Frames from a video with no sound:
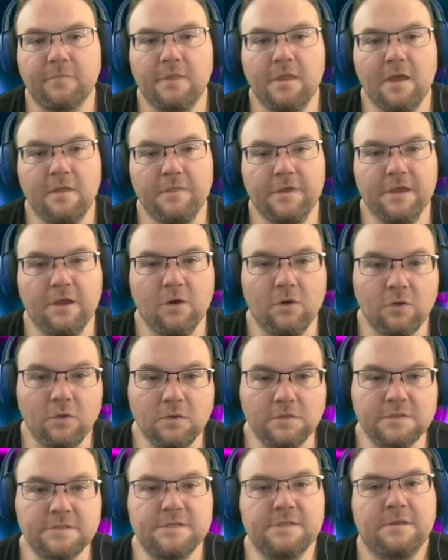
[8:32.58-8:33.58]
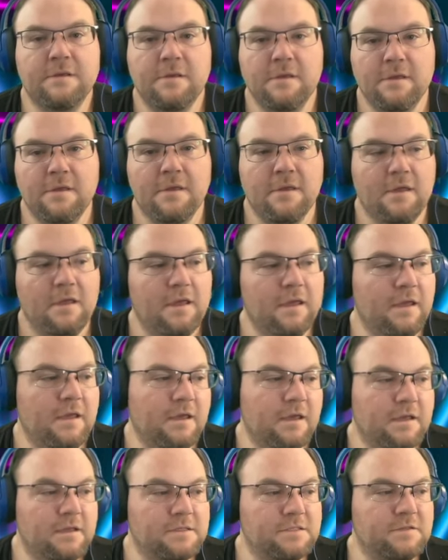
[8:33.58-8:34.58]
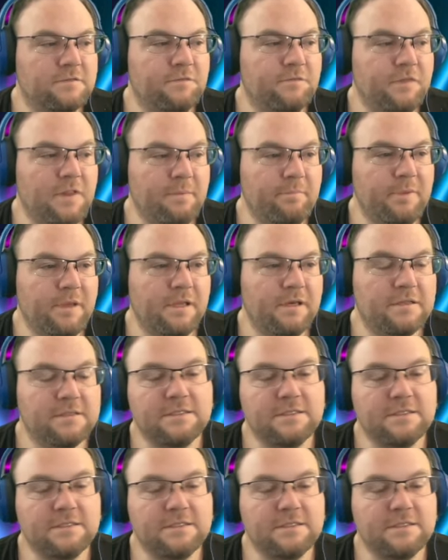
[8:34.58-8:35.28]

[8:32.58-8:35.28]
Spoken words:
Now the ult is flipping.